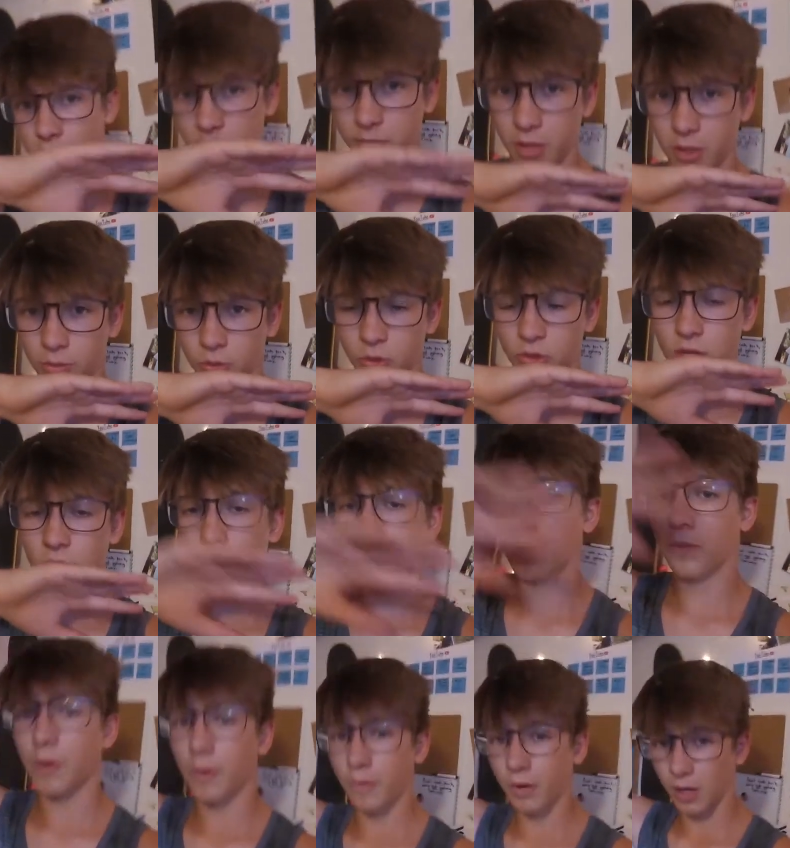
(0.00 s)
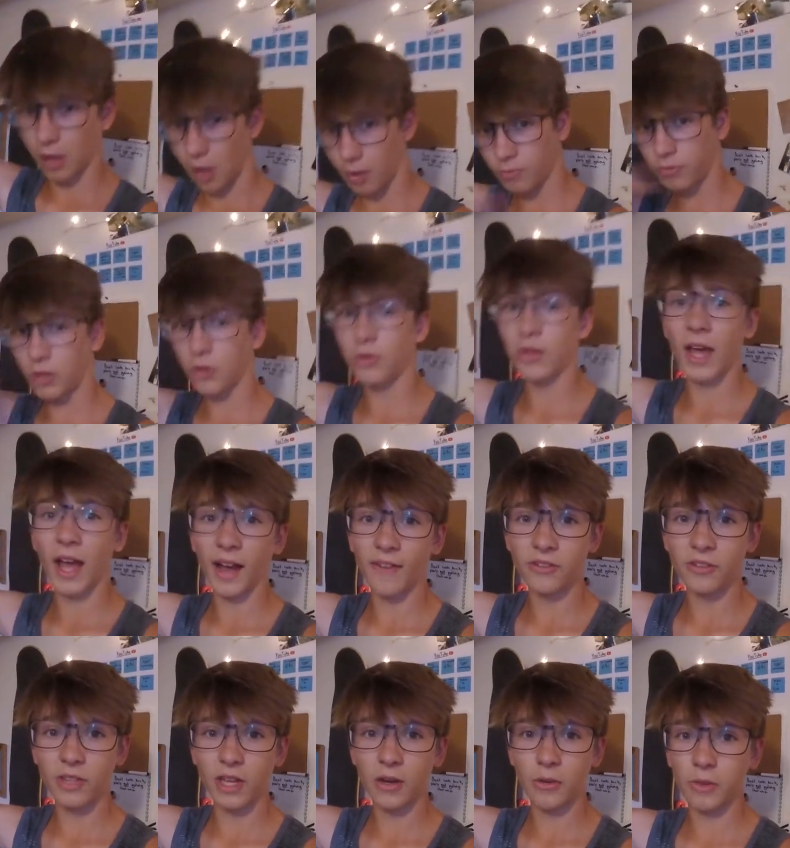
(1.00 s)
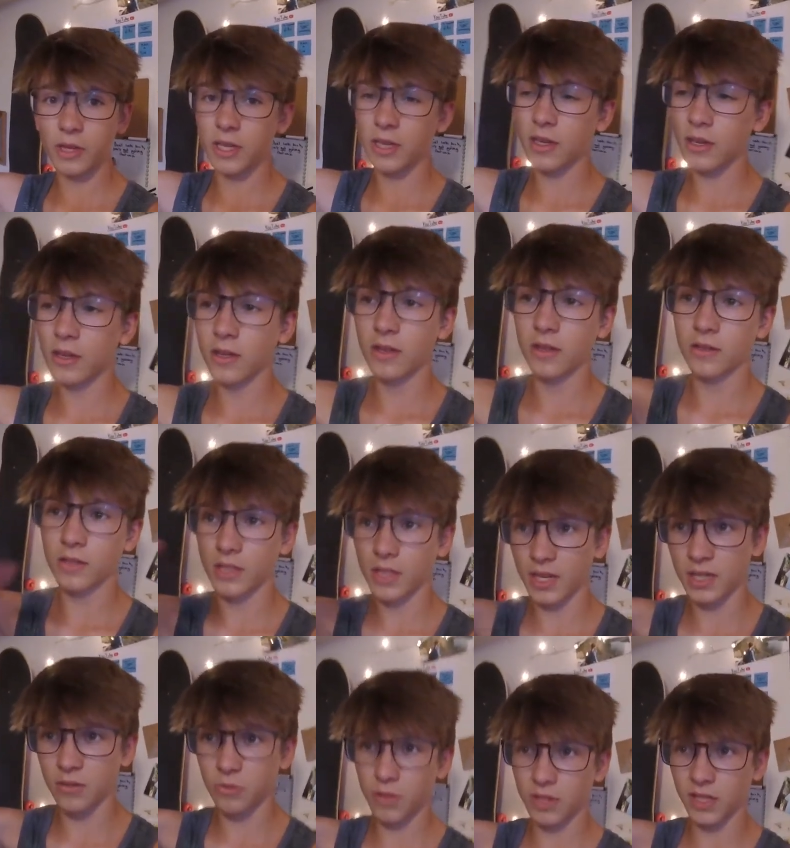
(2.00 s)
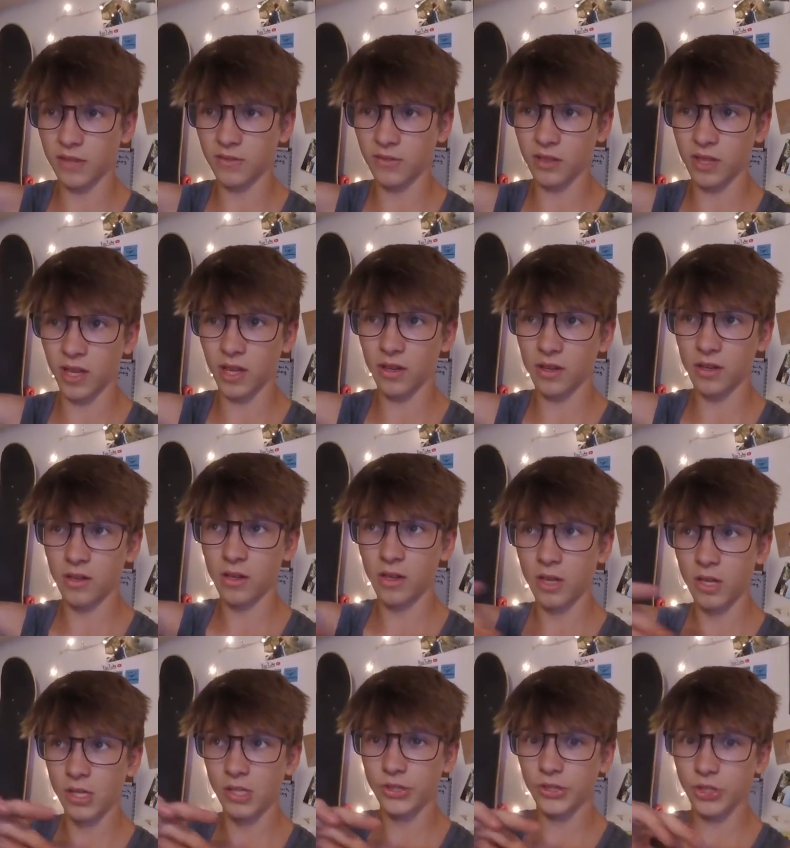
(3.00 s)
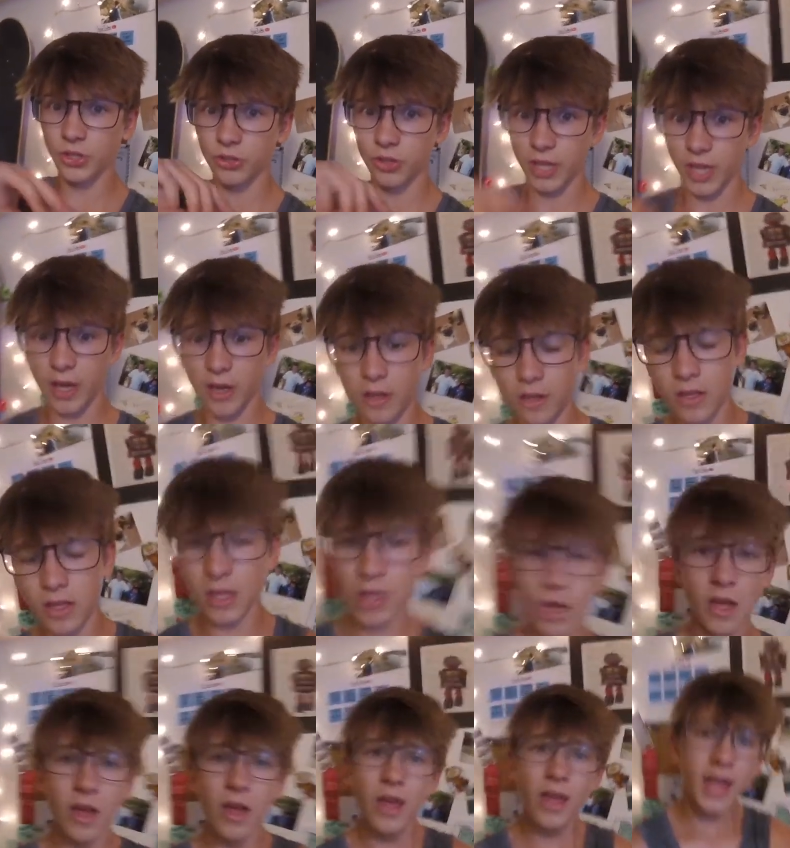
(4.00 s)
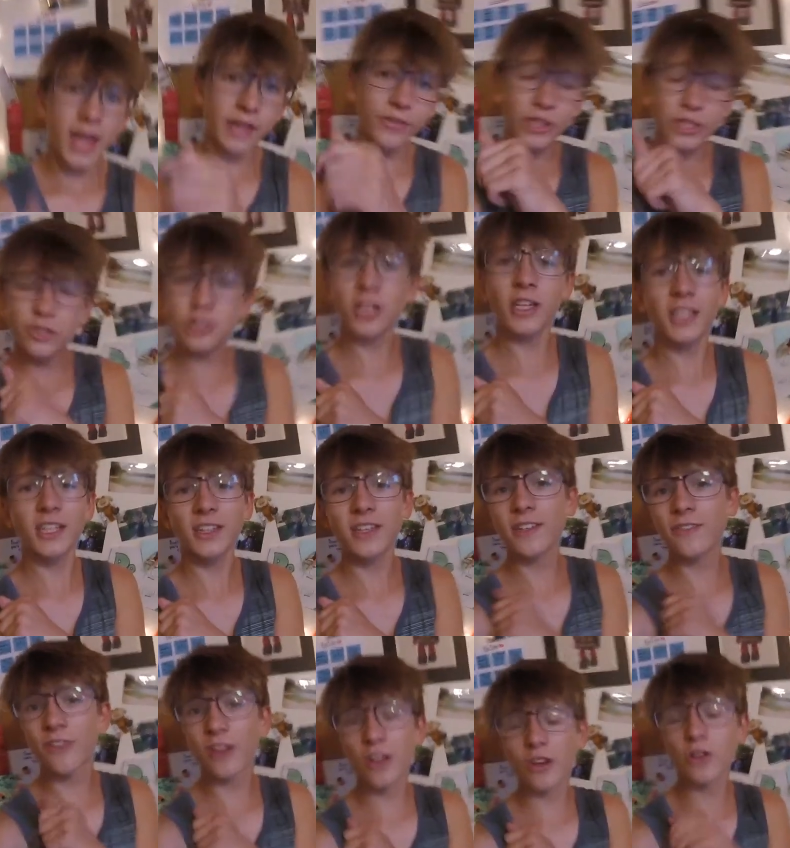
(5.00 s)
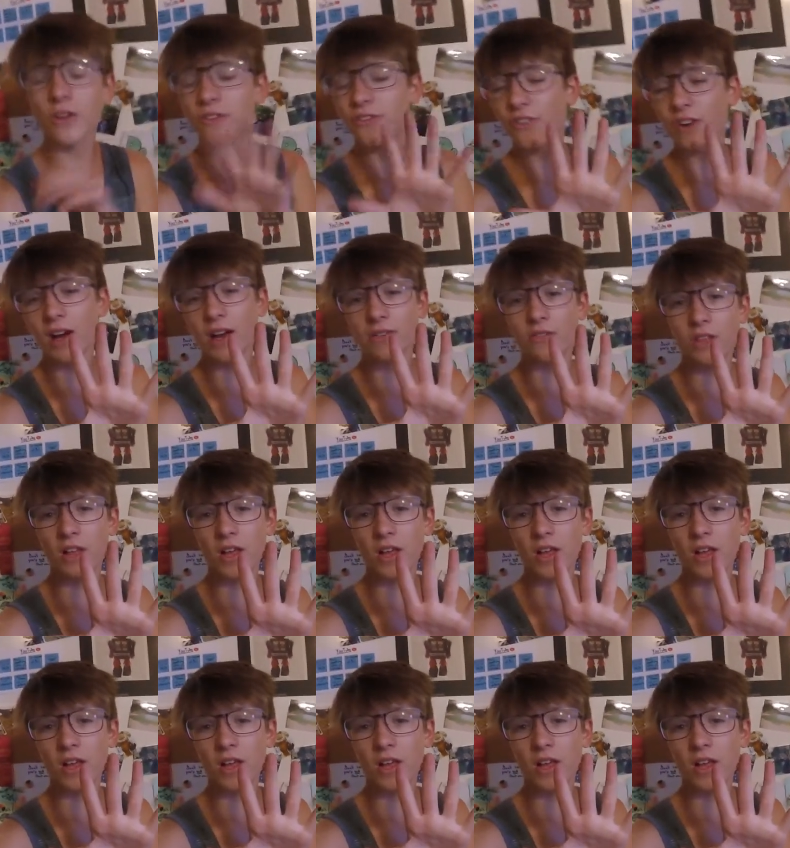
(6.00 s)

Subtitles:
going to be uploading that week, but I'm going to upload after that week, the next week after that. So, yeah. And let's try and get this video to 5